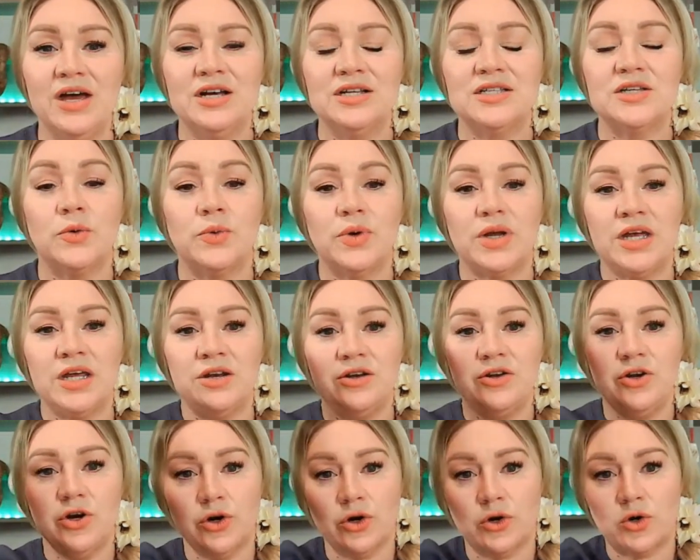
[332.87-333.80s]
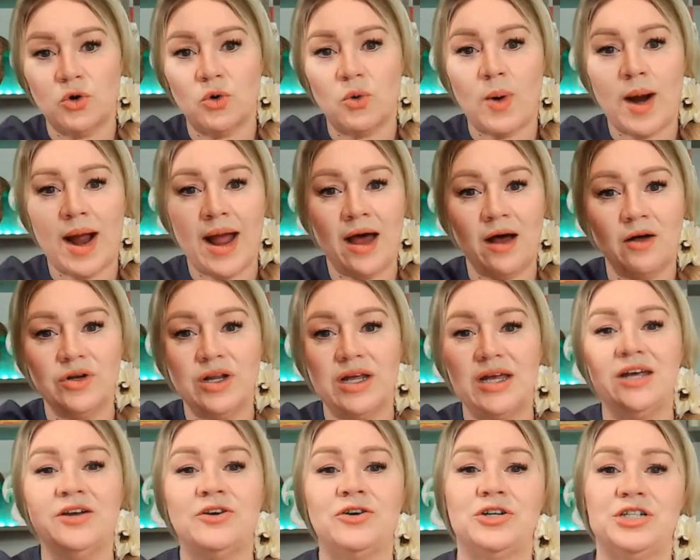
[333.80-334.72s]
So, in your crown
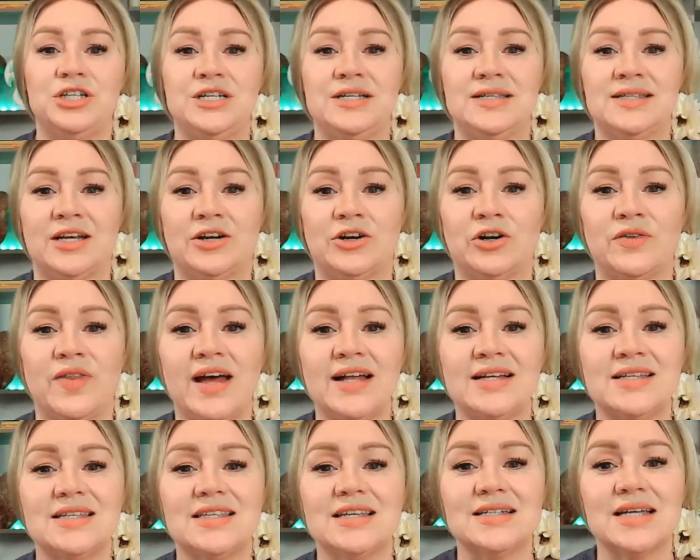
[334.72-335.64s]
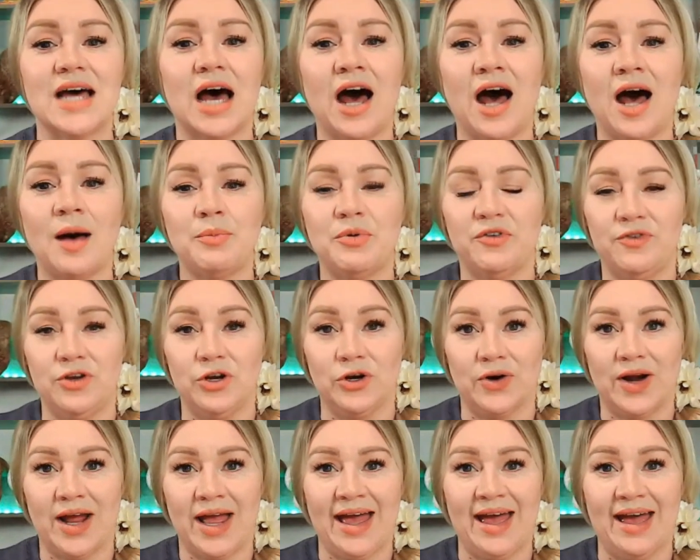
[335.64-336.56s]
energy center, that's the top of
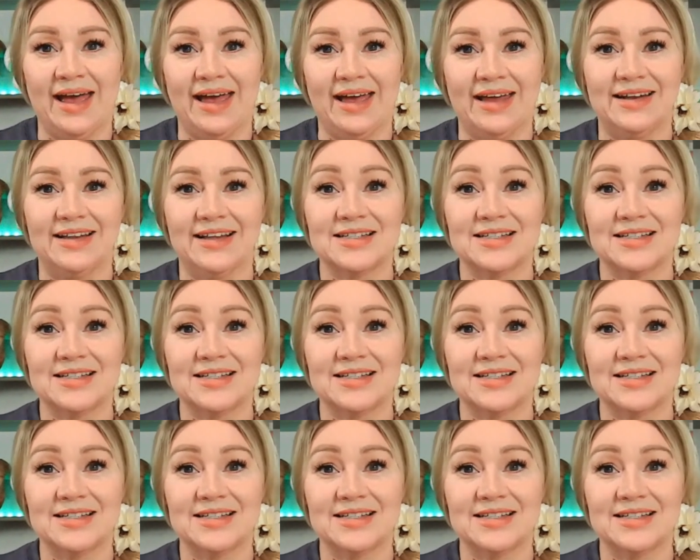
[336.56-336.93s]
your head.